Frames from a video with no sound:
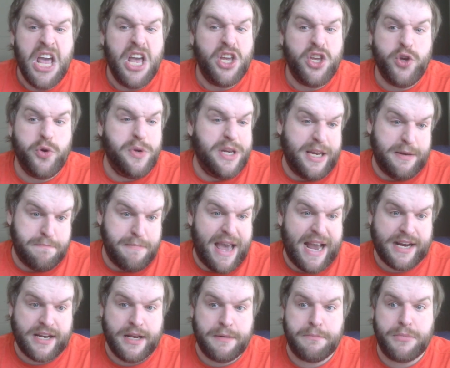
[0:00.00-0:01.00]
you need
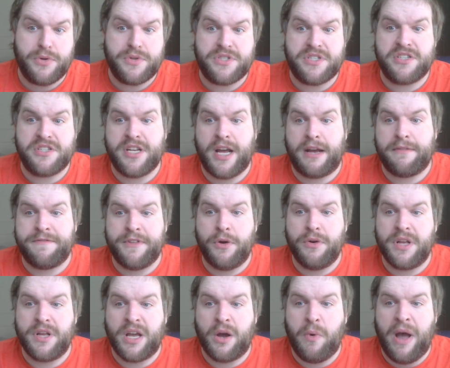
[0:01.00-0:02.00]
magnet boots to stop
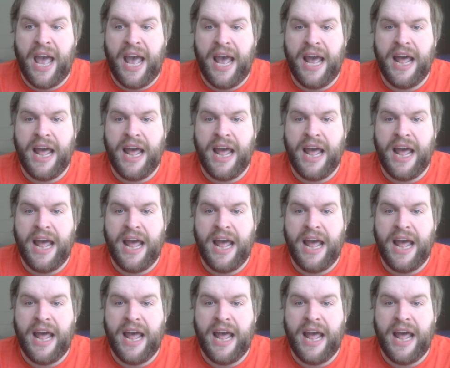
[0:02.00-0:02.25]
floating away.